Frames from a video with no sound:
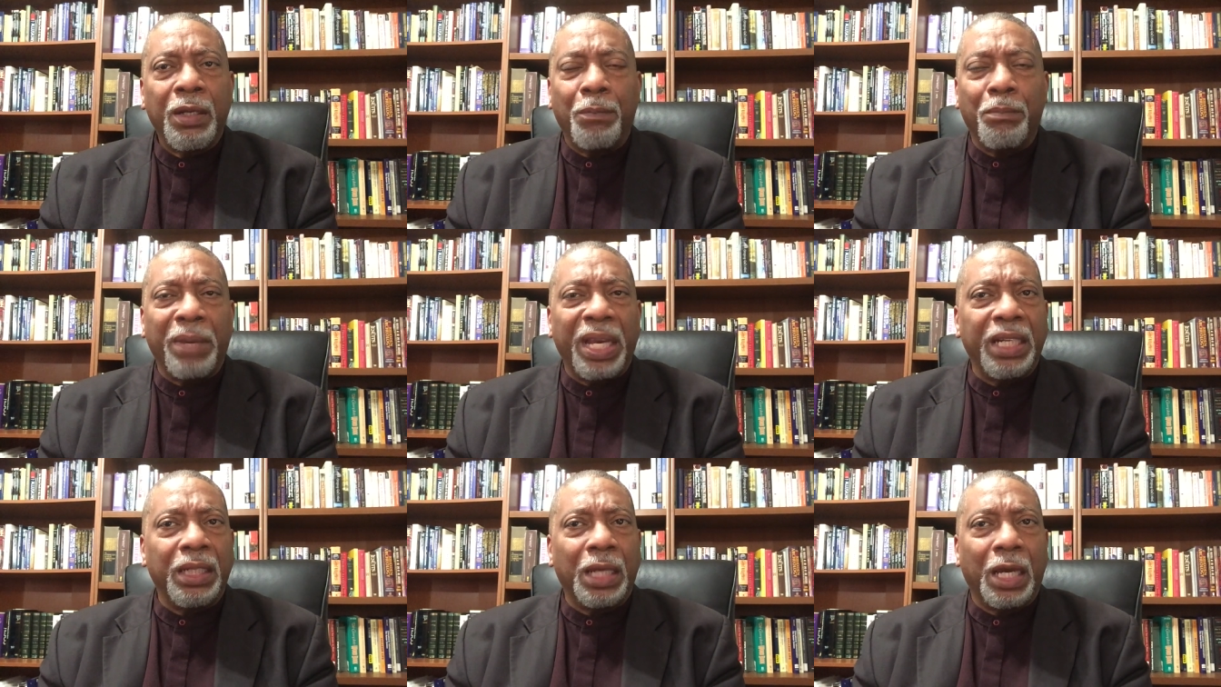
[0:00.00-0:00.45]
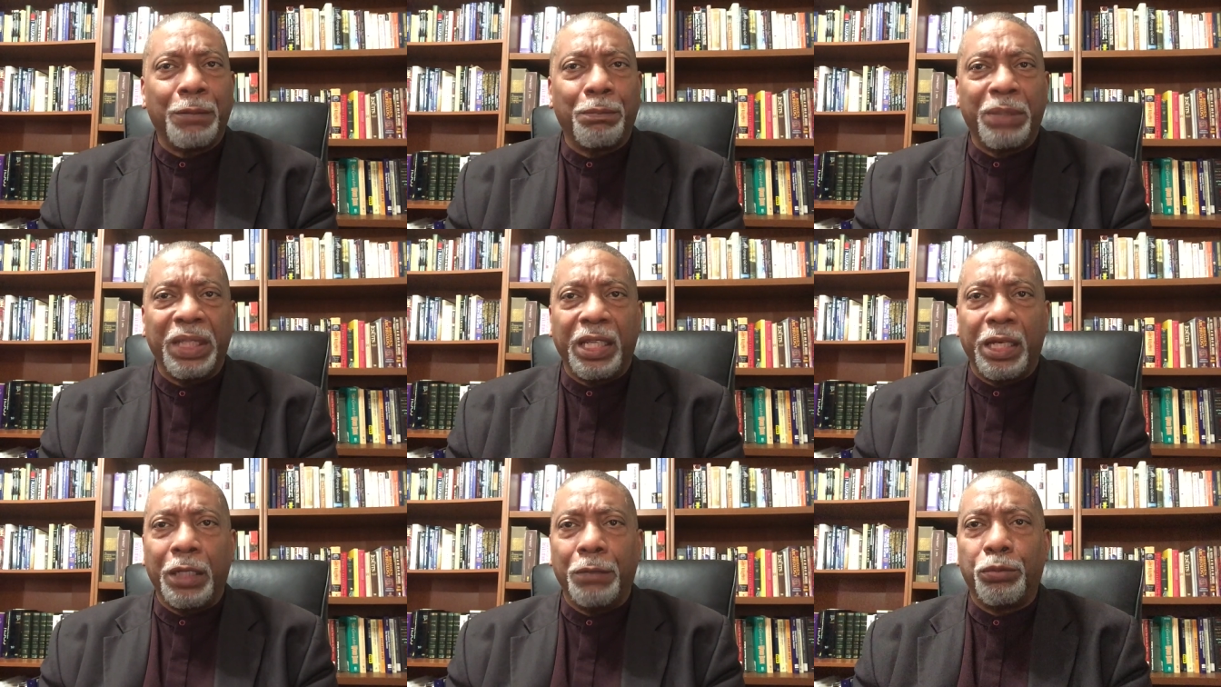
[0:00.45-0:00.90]
may not
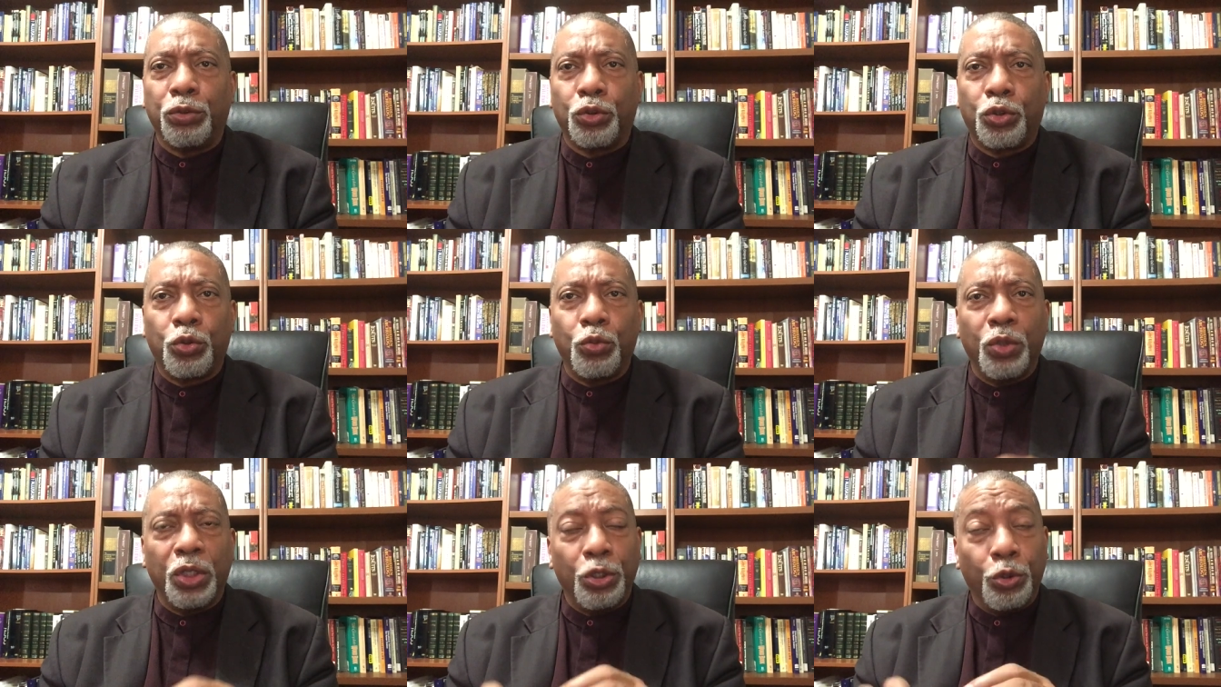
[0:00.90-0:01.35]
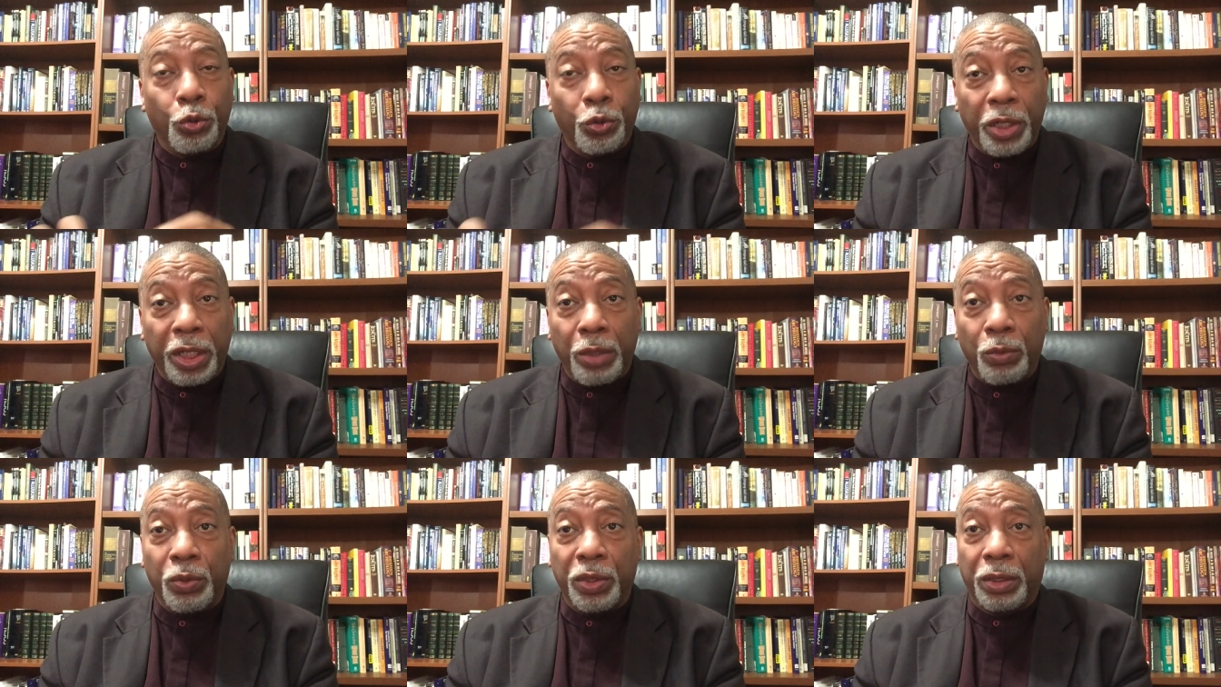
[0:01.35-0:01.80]
be able to
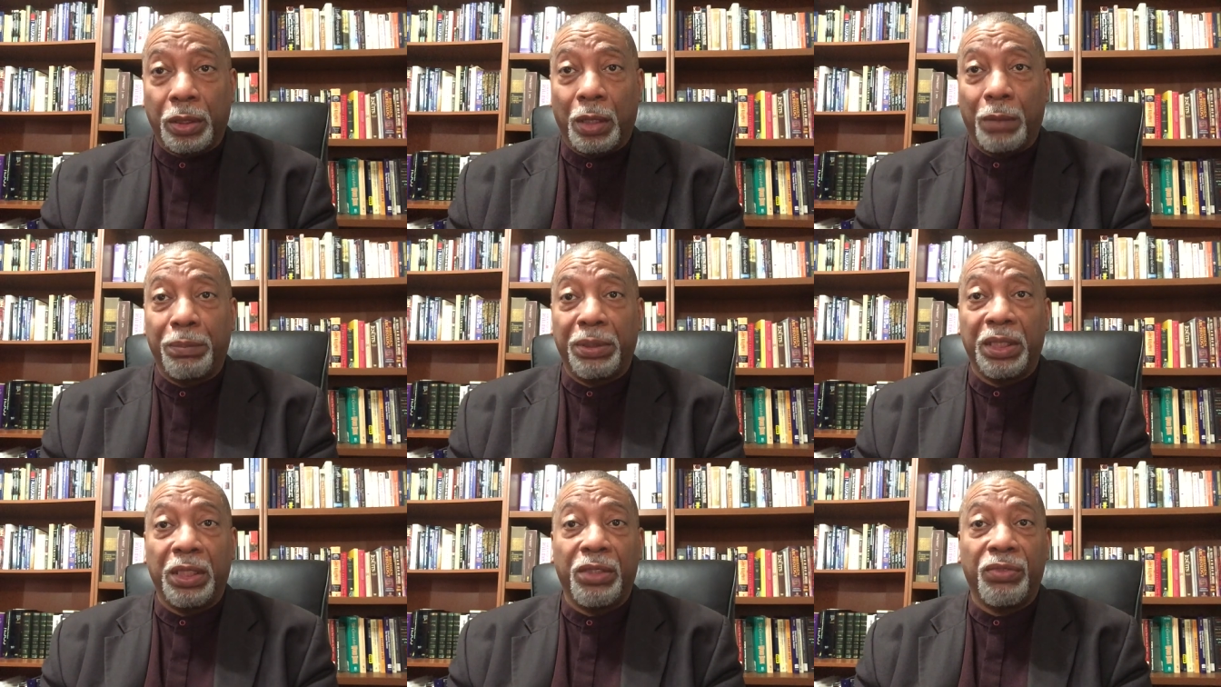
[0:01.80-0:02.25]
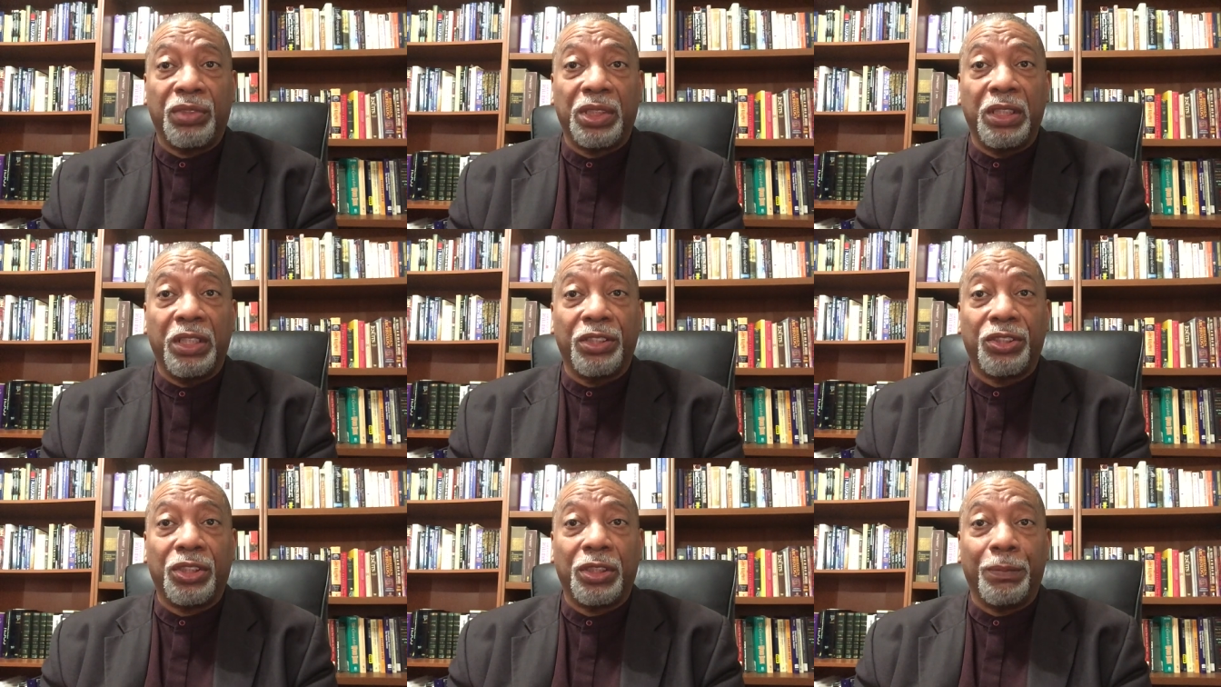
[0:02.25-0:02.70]
agree with our belief
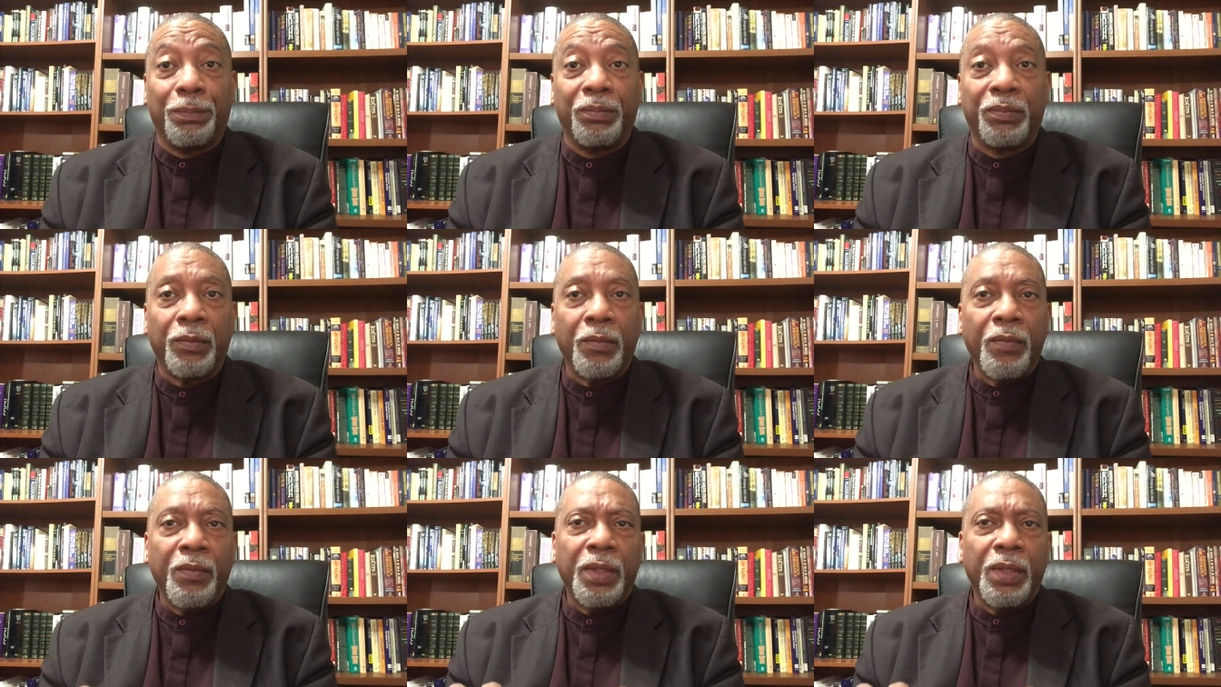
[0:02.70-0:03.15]
system,